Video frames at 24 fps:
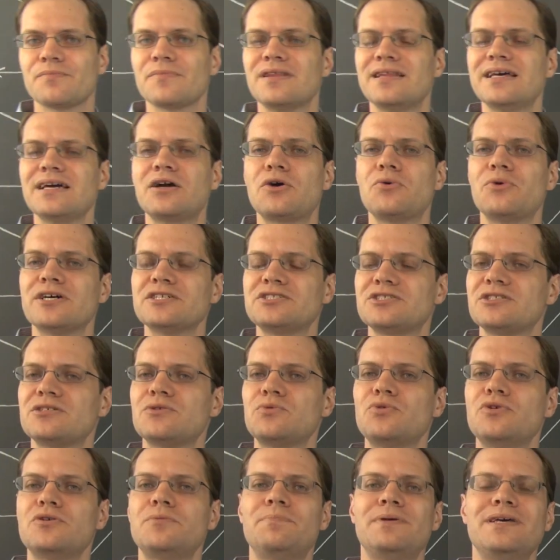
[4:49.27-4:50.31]
the question
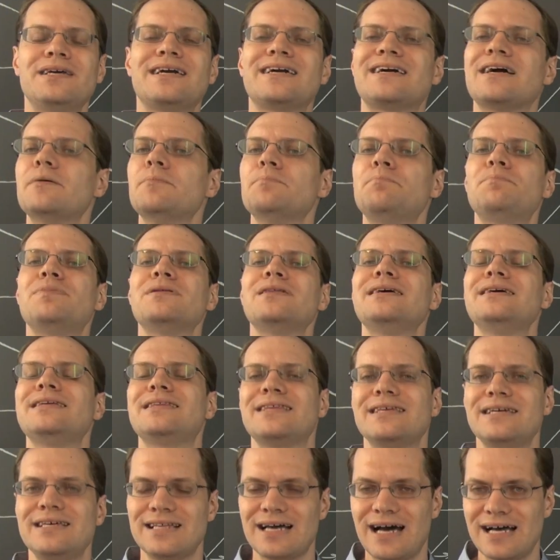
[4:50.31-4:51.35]
would be
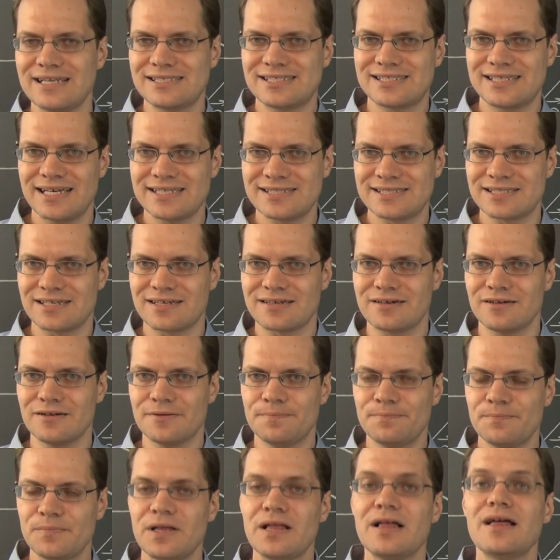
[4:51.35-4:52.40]
completely nonsensical.